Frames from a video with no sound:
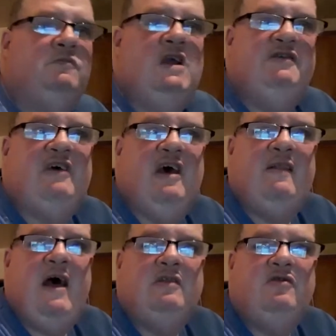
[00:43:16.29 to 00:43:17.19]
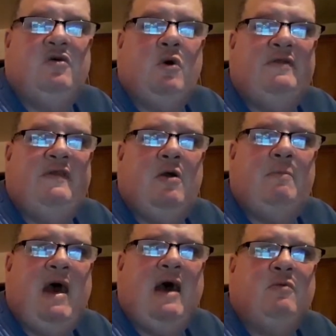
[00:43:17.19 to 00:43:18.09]
Is that like the one there,
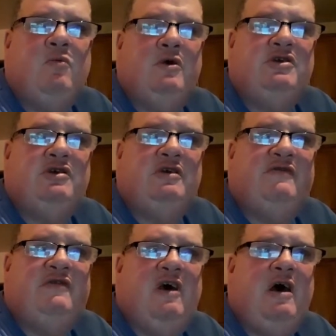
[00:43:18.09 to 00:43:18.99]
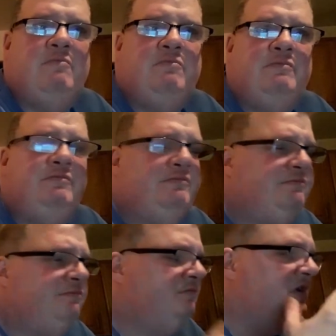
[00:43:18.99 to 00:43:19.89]
Matt, which is, can't
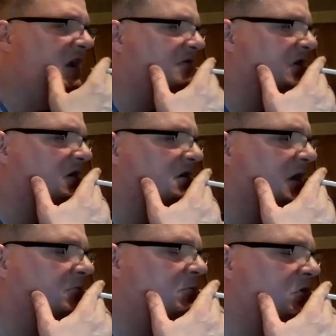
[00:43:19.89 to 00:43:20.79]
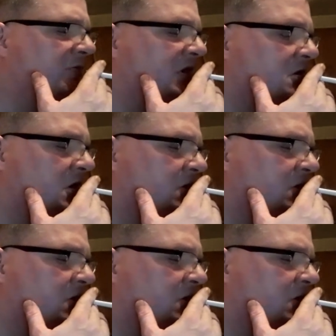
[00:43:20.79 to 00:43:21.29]
think of the name of the movie.